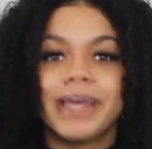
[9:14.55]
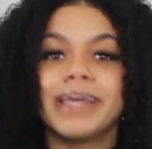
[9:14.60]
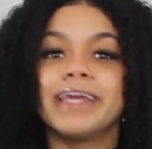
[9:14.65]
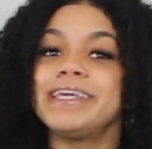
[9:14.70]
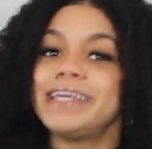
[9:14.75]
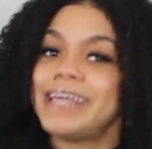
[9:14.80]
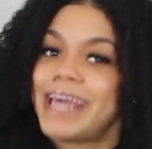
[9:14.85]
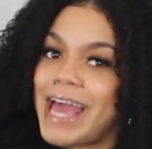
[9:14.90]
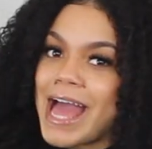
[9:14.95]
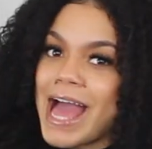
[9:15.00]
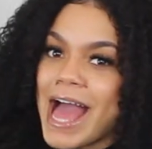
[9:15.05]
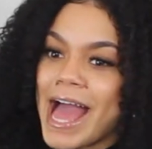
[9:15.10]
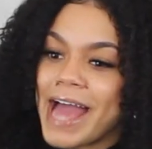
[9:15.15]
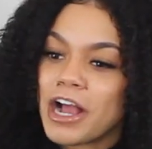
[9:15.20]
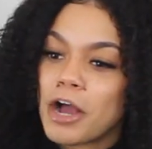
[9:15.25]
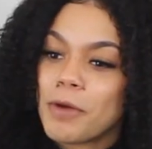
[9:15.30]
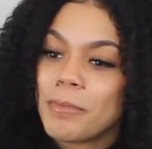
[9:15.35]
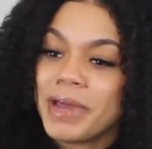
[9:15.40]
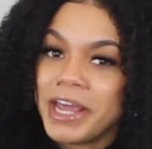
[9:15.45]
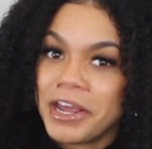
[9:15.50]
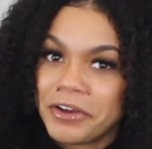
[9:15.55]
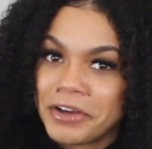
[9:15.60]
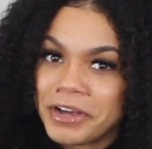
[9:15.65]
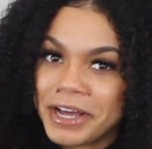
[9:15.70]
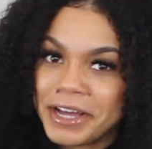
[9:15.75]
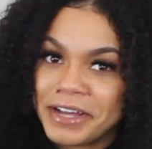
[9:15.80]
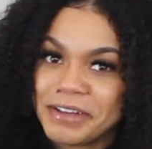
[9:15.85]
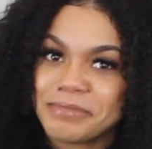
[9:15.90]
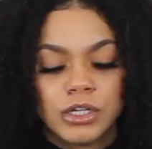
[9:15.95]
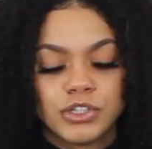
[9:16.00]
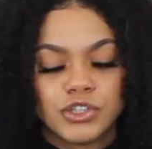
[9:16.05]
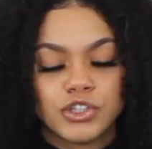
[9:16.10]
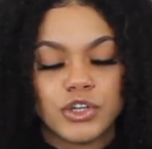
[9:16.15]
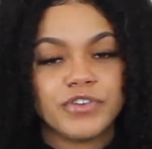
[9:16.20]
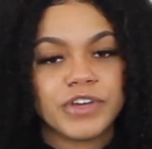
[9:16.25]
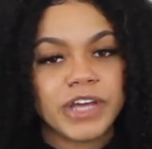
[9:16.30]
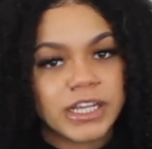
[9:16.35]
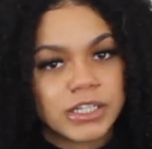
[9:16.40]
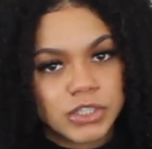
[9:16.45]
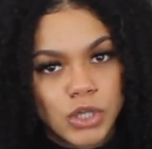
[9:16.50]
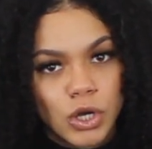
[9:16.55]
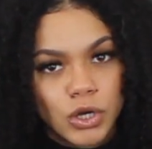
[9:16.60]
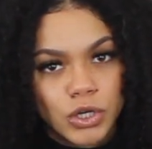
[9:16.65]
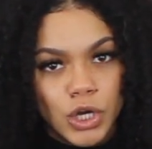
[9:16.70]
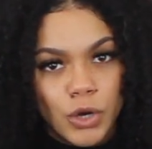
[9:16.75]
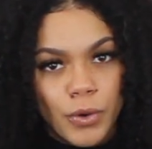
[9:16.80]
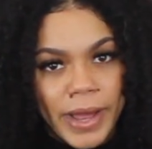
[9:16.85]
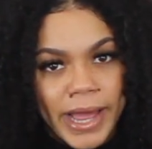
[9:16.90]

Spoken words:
yeah, I got my hair cut. So if you guys don't know,